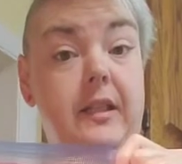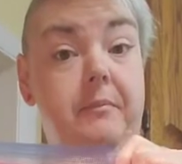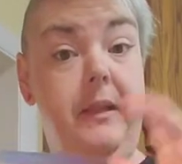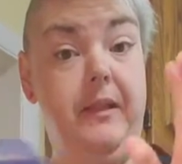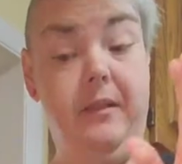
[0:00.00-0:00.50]

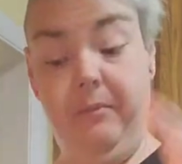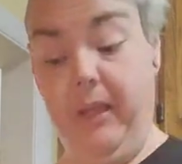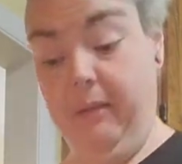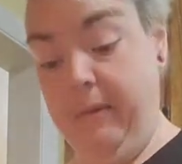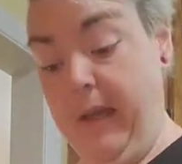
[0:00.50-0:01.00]
big
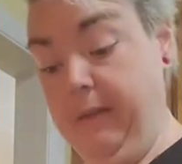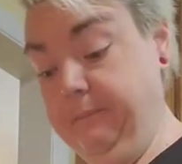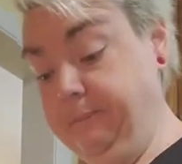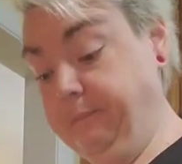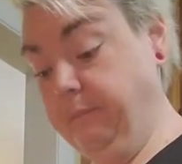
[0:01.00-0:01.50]
Ziploc bag,
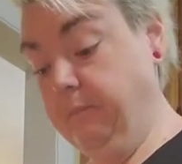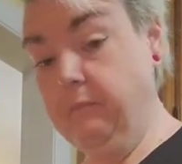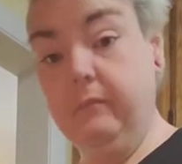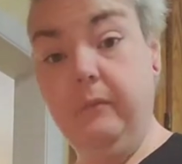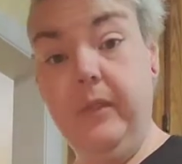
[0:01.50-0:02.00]

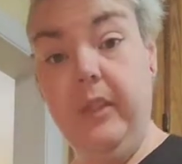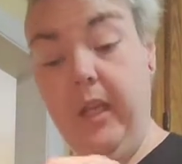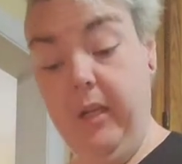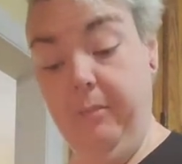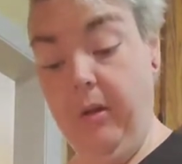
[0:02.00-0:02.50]

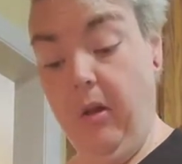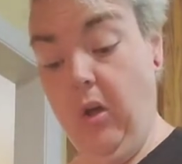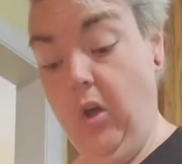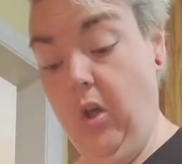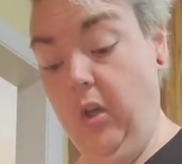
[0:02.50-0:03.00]
and I put
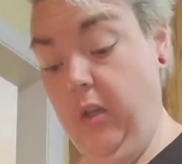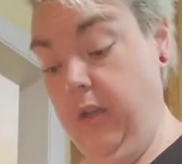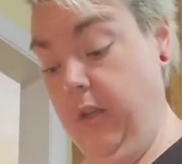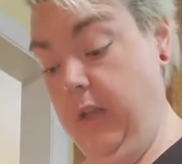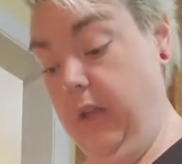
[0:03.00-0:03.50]
all
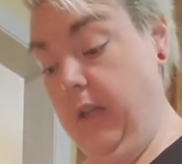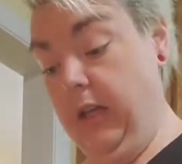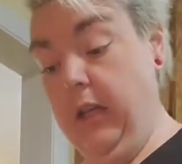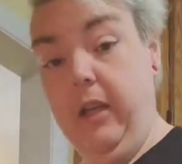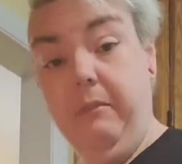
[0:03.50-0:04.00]

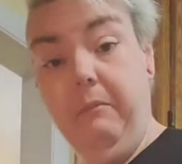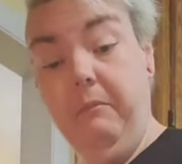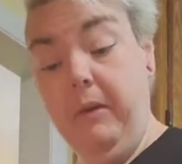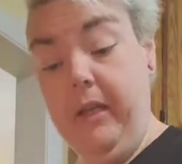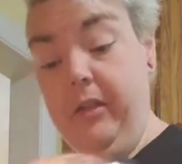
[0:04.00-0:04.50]

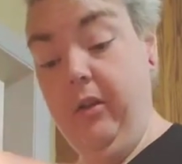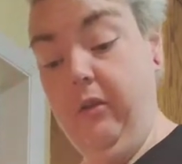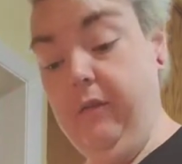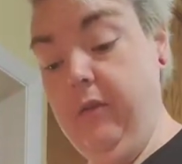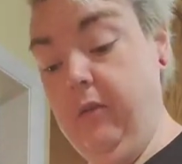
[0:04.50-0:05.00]
my
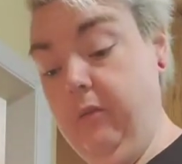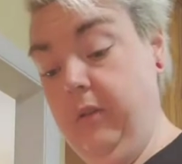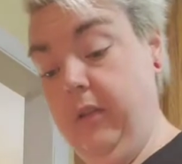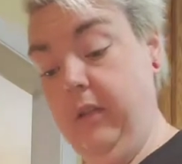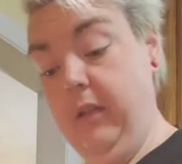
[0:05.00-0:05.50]
tofu
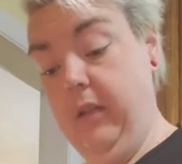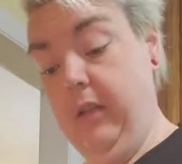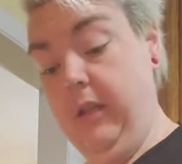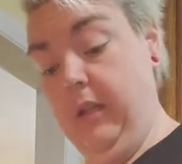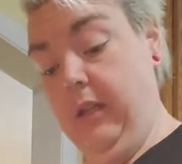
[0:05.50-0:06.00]

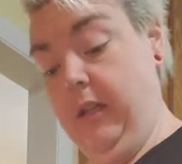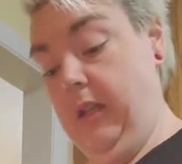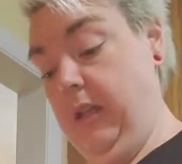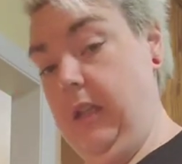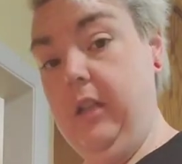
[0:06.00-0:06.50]

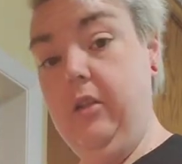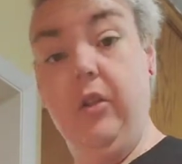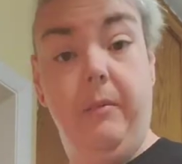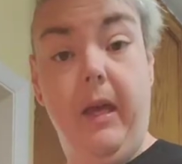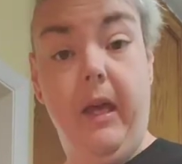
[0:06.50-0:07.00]
into
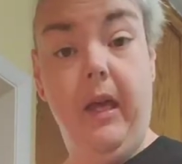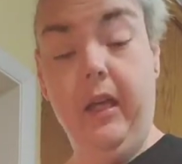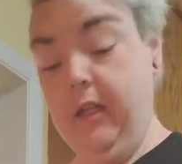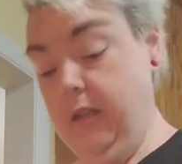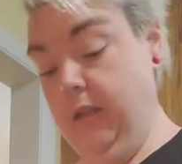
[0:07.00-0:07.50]
the
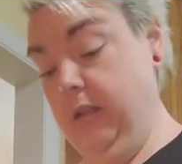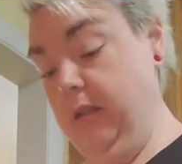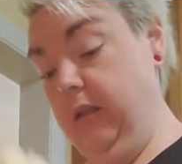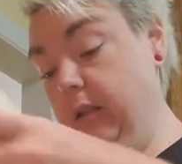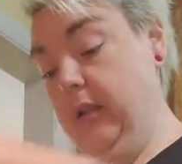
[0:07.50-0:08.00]
bag.
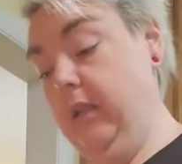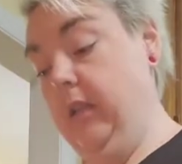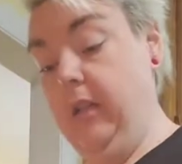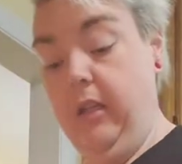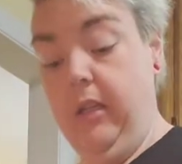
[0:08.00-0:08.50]

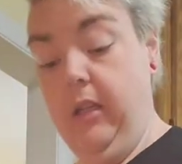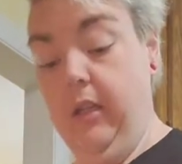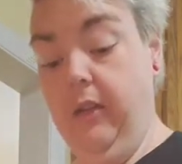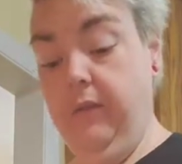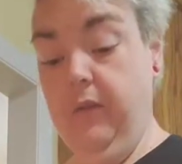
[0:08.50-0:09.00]

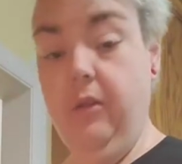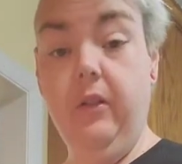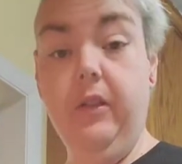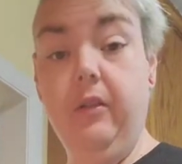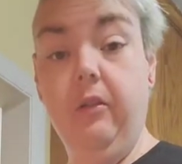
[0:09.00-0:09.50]
If you
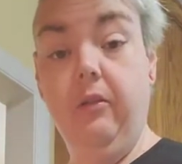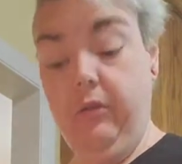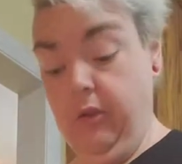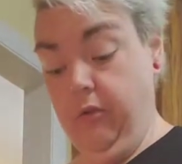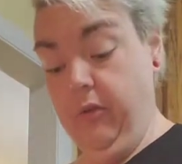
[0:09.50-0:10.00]
notice, there are no
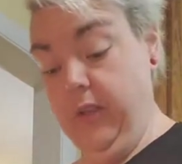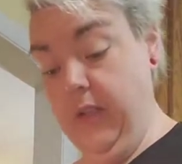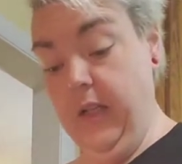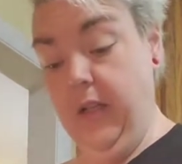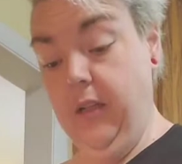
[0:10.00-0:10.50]
children
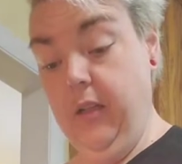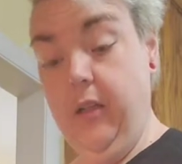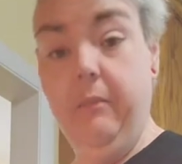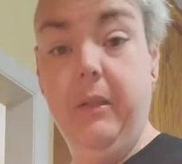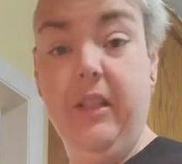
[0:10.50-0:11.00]
today
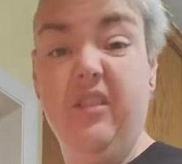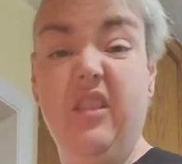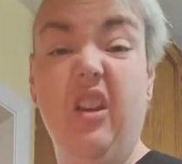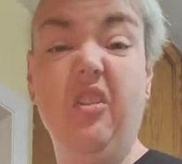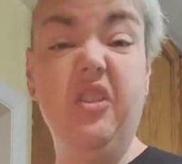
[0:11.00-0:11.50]
because
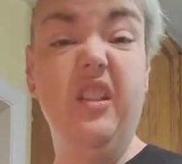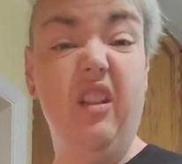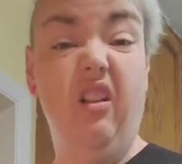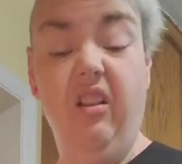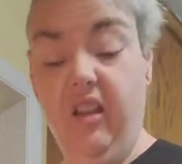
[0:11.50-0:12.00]
they are
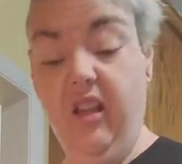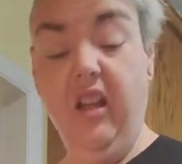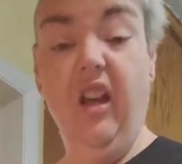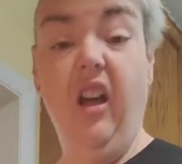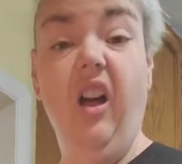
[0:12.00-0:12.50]
still
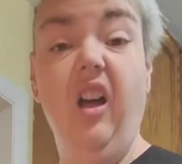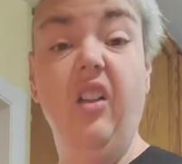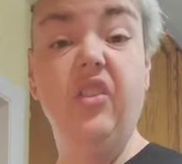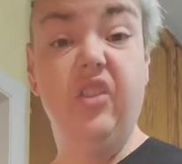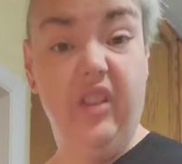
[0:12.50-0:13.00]

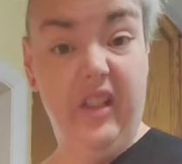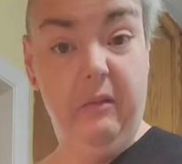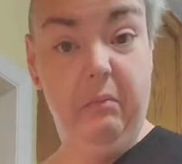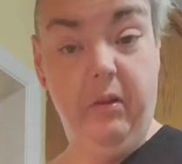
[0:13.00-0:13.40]
asleep.